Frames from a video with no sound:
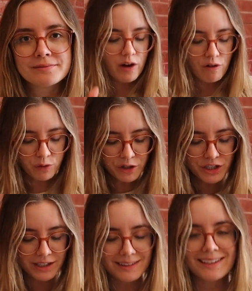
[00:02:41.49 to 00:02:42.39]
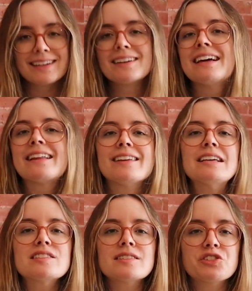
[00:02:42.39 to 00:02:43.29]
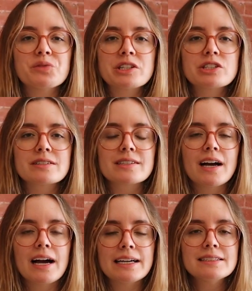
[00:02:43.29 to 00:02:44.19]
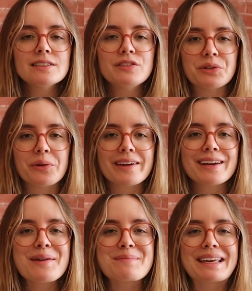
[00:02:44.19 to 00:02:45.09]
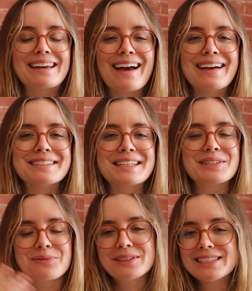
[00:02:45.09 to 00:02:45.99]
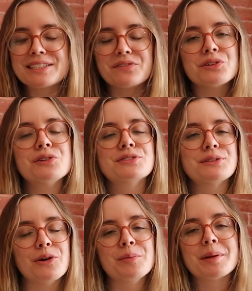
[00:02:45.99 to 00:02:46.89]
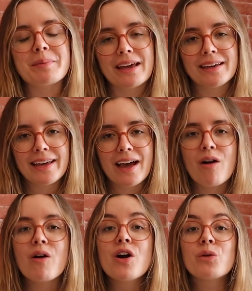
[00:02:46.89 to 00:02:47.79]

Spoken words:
Now, unfortunately, this situation is kind of annoying because it's really difficult to open a bank account